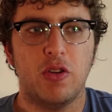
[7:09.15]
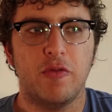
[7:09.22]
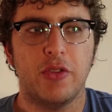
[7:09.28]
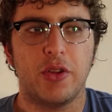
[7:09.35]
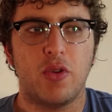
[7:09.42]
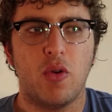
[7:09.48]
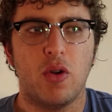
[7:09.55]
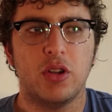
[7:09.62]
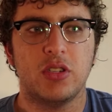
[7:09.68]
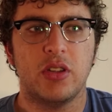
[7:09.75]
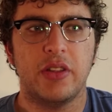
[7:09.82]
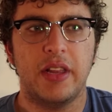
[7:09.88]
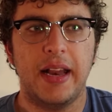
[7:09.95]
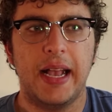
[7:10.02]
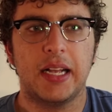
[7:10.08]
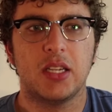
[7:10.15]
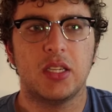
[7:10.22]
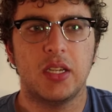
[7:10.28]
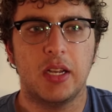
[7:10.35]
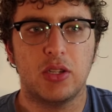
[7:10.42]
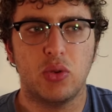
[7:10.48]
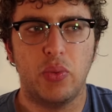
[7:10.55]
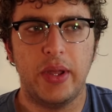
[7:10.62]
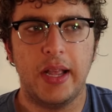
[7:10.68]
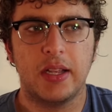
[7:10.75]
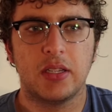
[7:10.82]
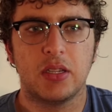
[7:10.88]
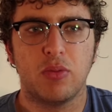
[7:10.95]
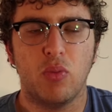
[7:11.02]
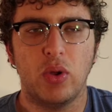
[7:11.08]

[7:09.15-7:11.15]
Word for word: over the course of the next six weeks.